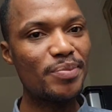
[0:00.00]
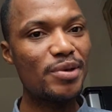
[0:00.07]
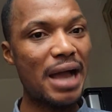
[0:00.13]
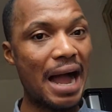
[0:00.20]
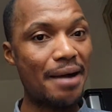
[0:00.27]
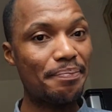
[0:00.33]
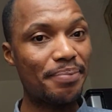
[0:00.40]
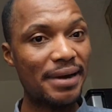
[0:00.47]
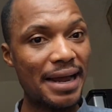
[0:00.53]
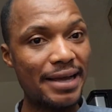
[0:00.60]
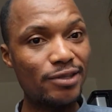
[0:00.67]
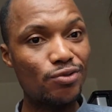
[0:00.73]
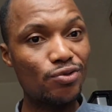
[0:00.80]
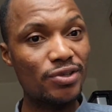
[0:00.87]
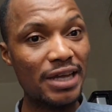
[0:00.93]
apply
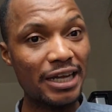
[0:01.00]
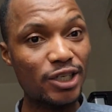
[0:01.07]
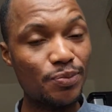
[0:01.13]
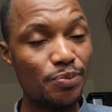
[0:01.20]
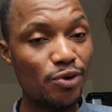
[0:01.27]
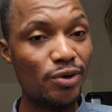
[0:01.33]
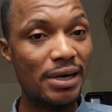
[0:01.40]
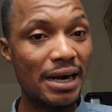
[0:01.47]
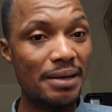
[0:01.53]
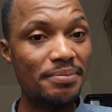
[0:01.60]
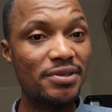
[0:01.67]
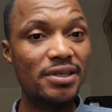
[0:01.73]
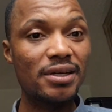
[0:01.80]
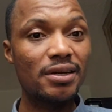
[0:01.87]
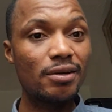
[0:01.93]
to such
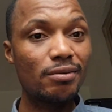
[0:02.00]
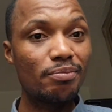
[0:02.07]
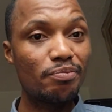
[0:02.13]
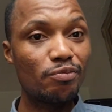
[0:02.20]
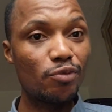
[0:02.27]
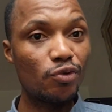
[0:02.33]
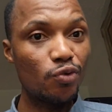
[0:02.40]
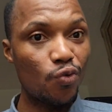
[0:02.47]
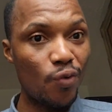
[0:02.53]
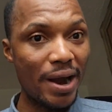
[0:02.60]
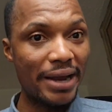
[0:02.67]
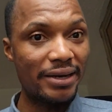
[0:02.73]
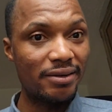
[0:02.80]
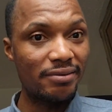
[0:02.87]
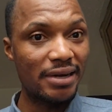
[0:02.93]
programs
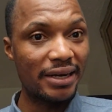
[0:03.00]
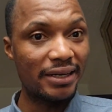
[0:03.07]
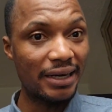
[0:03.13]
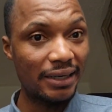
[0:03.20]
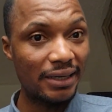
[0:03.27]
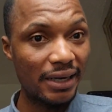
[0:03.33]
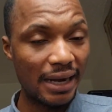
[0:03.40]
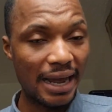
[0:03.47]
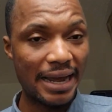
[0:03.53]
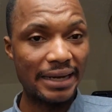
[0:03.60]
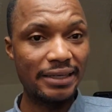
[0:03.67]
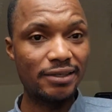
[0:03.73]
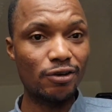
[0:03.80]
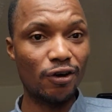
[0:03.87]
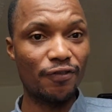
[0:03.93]
when the
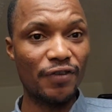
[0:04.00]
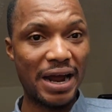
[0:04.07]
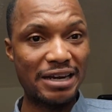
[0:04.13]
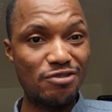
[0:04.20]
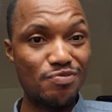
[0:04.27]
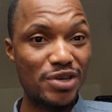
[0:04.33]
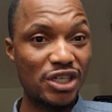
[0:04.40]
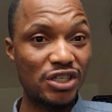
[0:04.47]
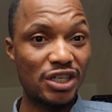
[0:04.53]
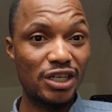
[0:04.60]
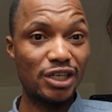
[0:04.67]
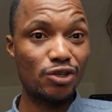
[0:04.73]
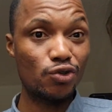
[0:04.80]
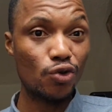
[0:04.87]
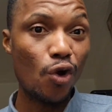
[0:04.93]
deadline of admission
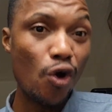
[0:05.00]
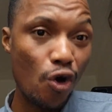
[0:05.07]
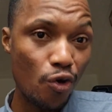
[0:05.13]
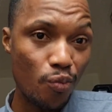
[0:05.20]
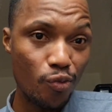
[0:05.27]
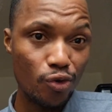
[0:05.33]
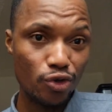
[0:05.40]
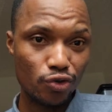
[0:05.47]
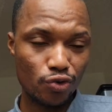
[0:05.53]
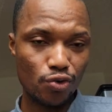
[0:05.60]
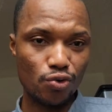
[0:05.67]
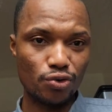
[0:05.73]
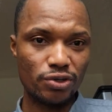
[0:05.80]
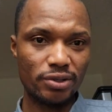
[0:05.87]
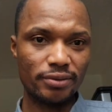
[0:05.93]
is almost
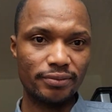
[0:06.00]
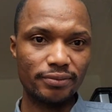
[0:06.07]
close.